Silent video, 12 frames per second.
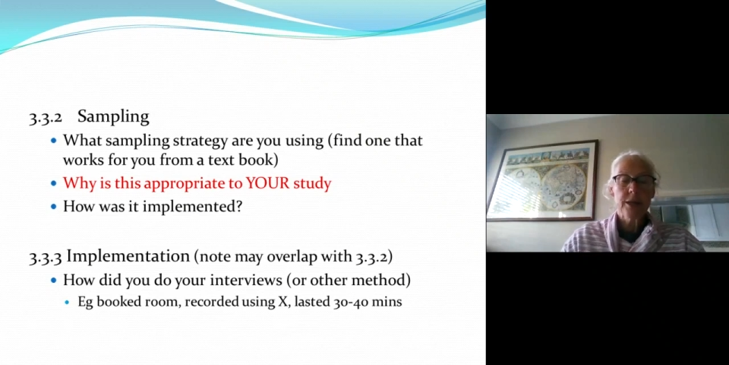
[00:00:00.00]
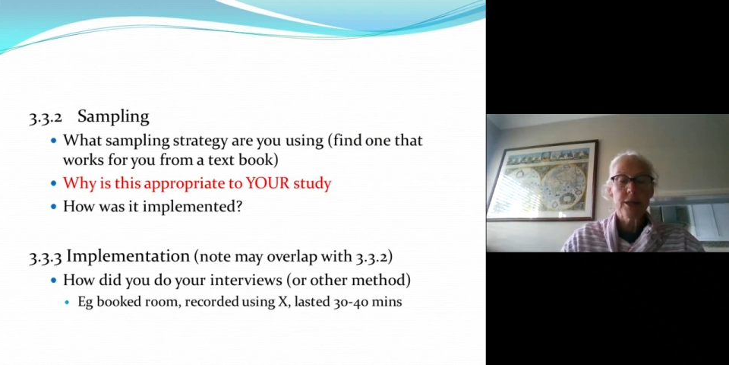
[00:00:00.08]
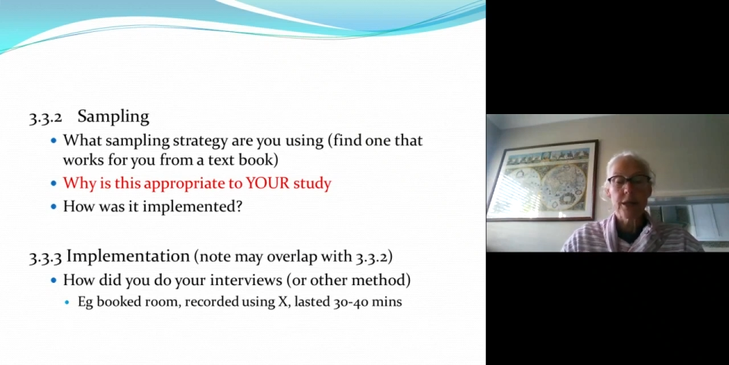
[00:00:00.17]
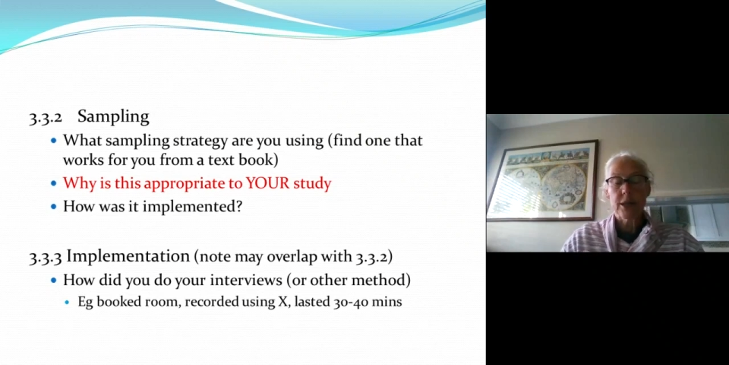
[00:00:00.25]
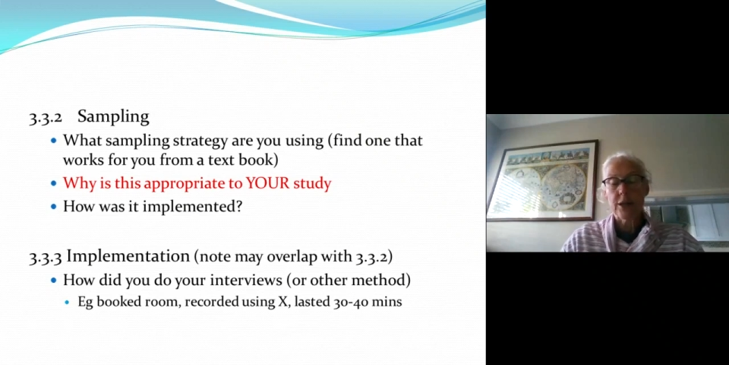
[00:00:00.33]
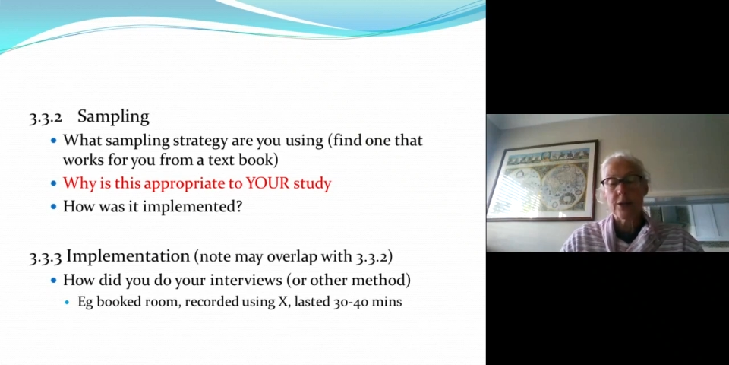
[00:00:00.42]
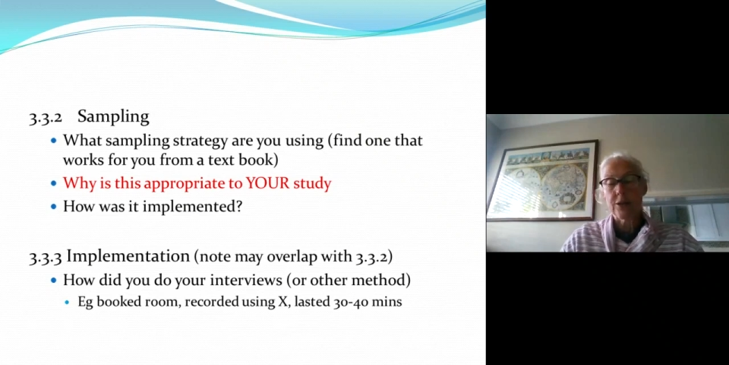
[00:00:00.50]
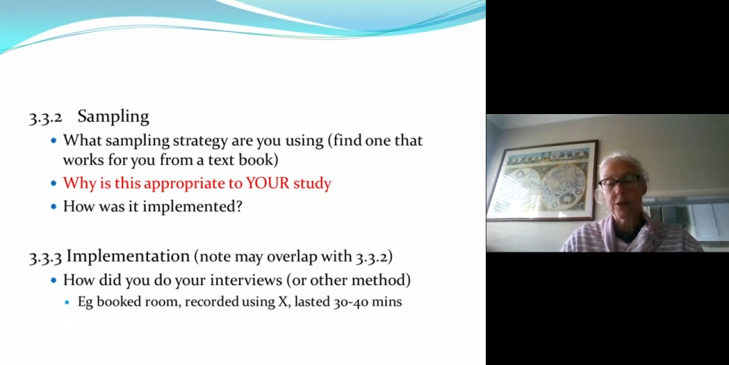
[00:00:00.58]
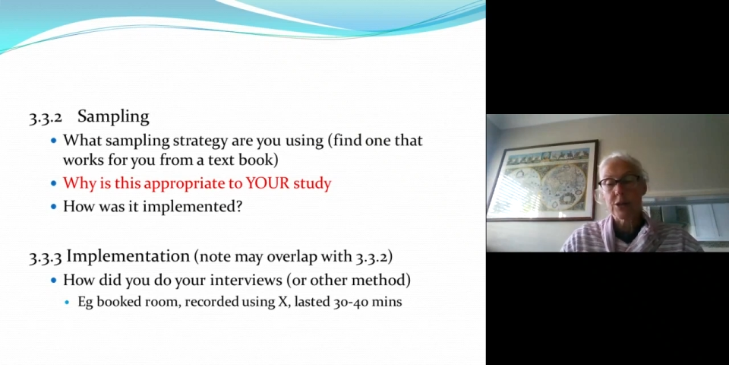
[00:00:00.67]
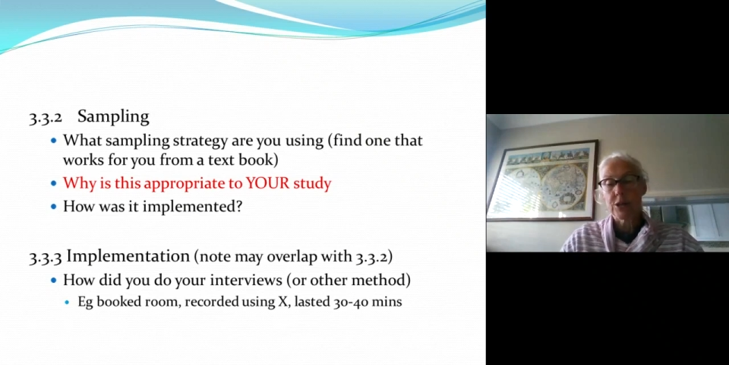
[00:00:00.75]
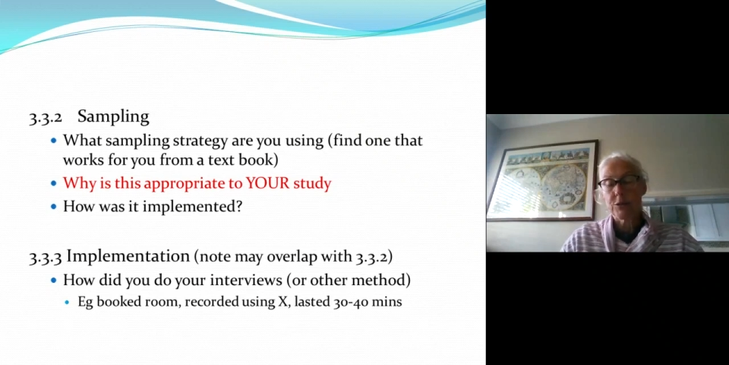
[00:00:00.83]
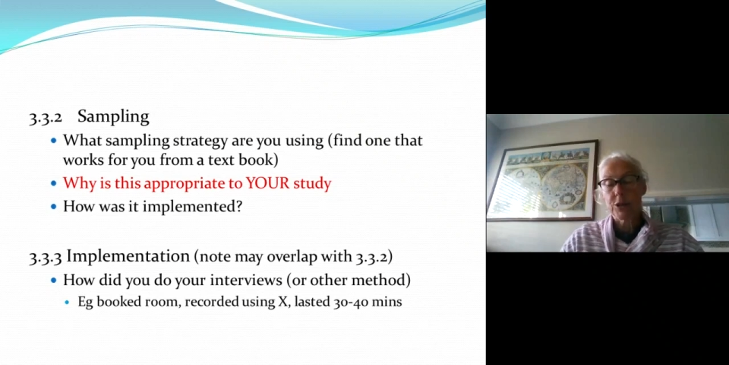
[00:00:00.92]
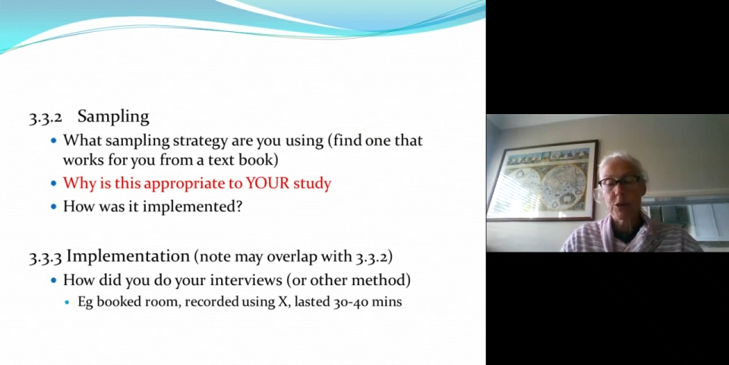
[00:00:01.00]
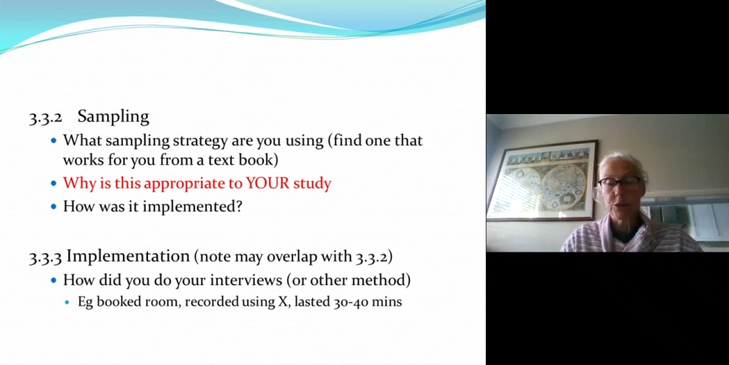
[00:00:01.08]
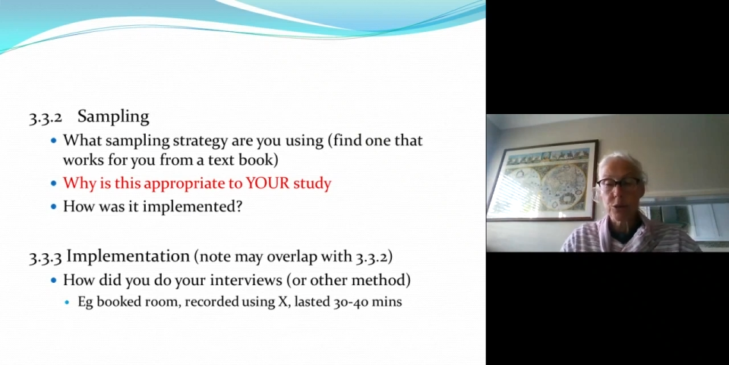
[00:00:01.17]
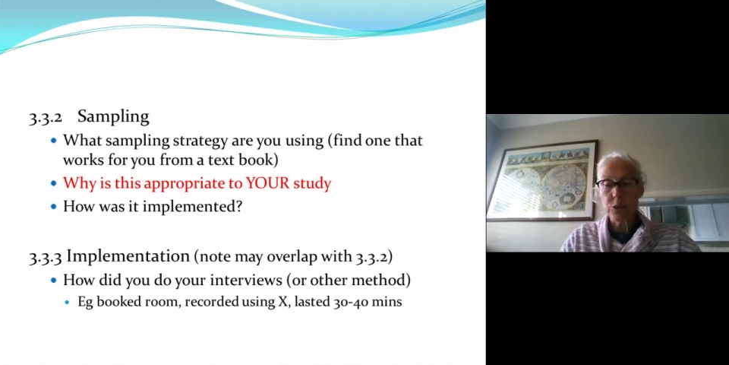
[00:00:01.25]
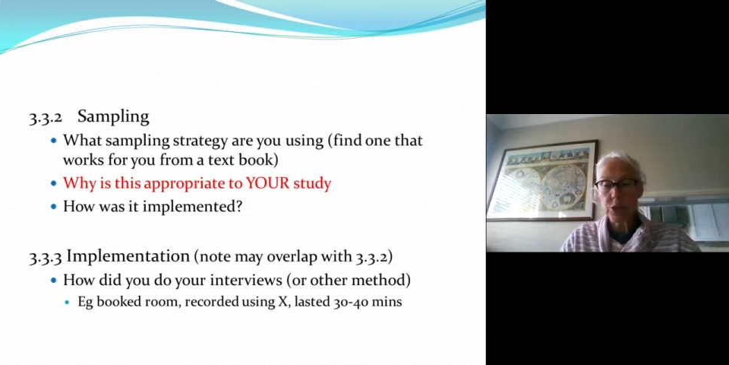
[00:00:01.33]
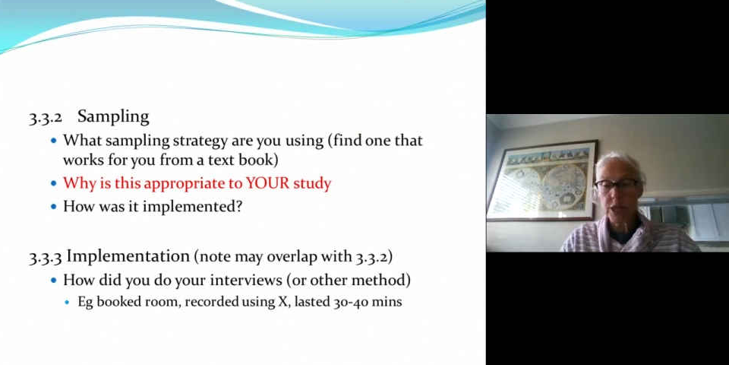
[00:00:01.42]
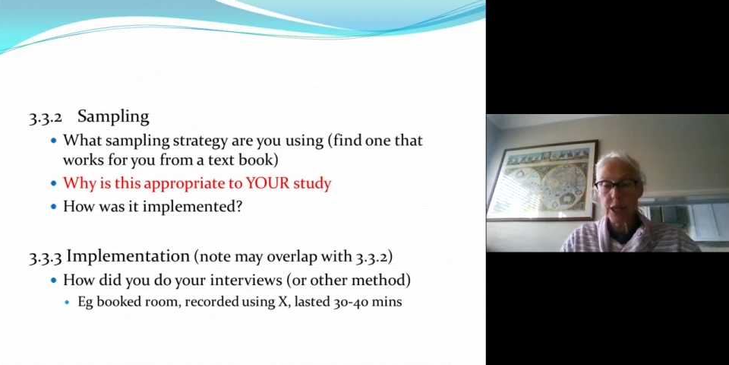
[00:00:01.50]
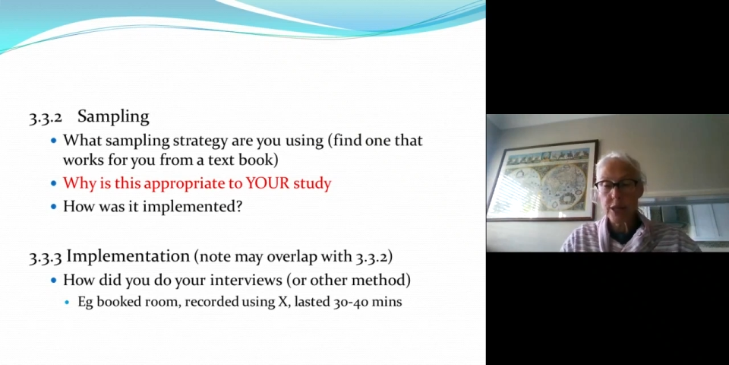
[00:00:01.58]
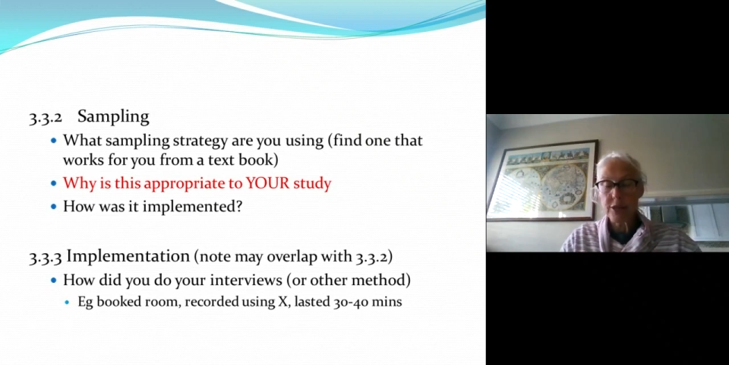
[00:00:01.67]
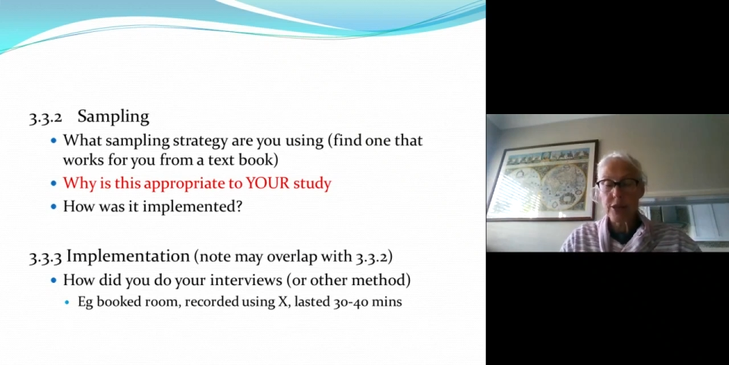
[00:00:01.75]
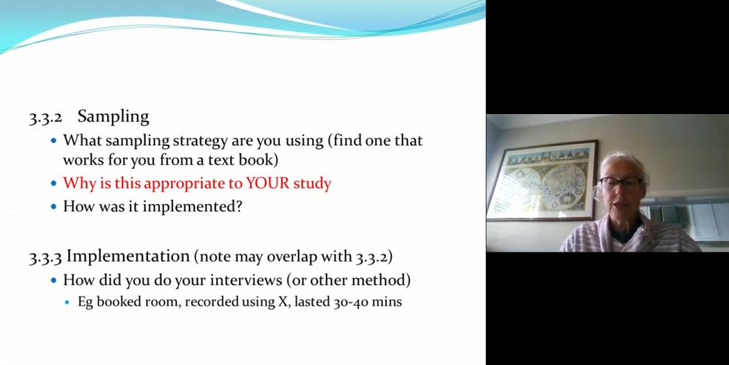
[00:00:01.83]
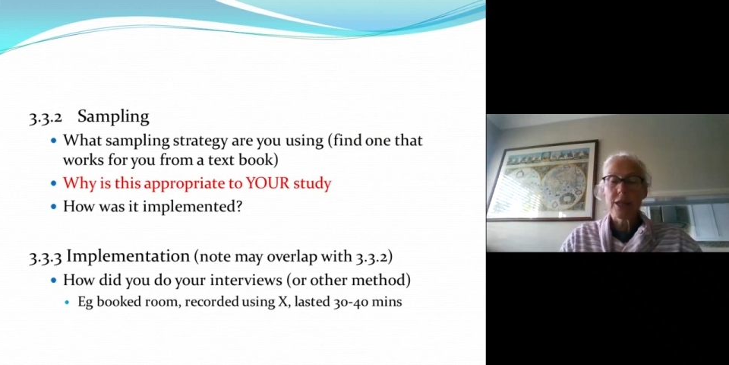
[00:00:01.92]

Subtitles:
Did you record it?